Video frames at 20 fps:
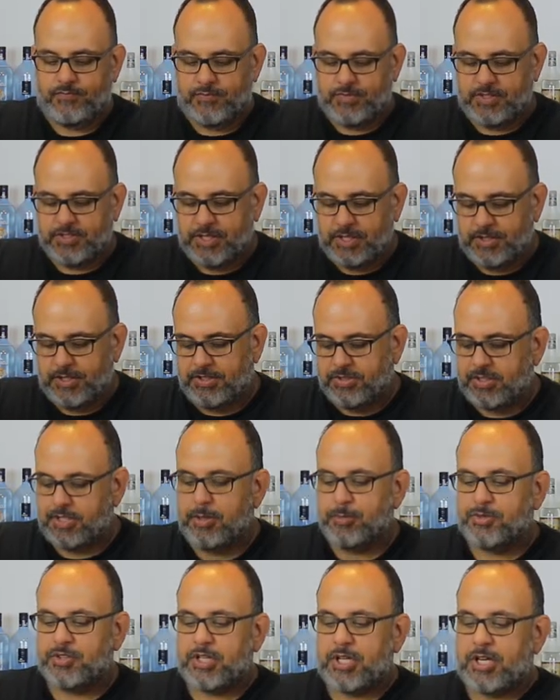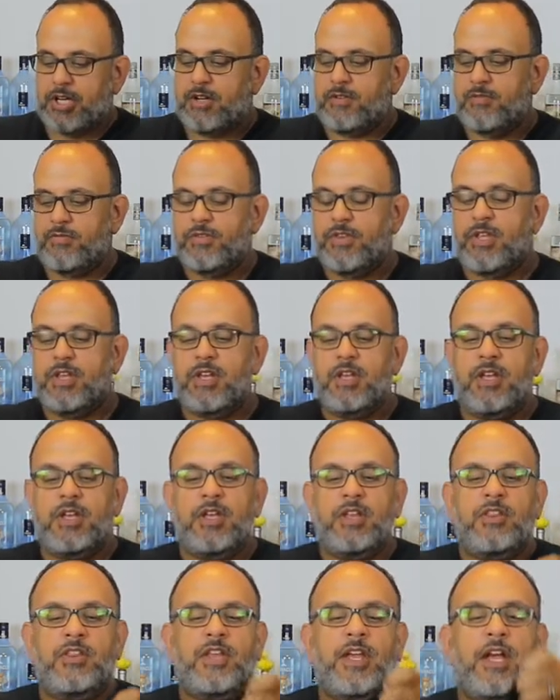it's got these clips on it.
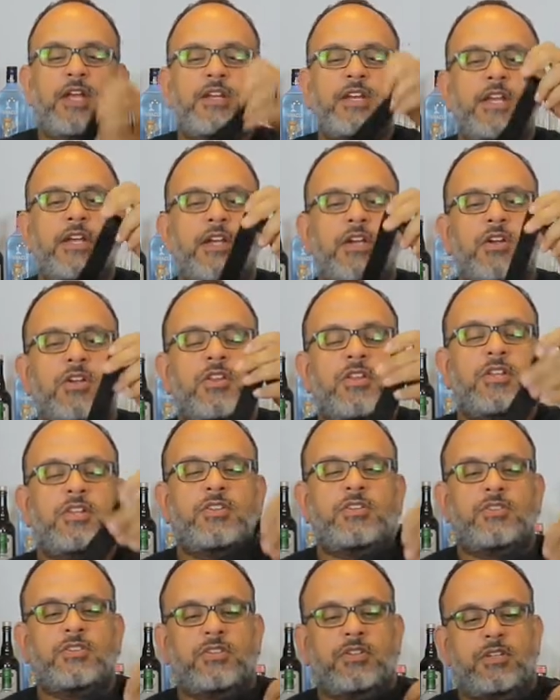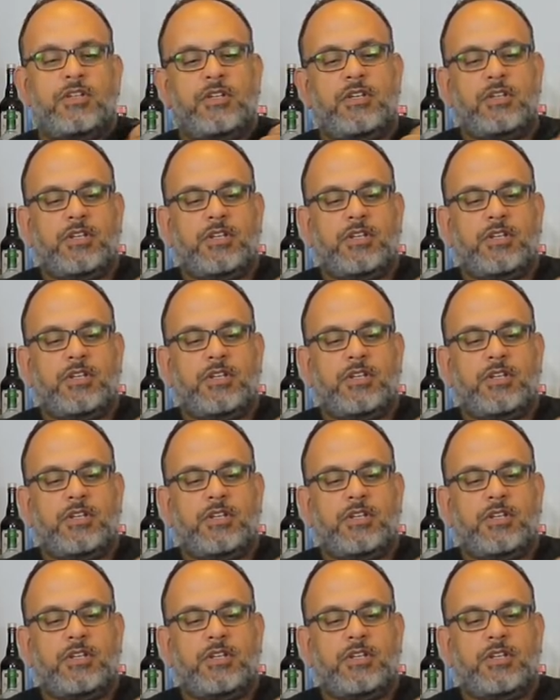The idea here of this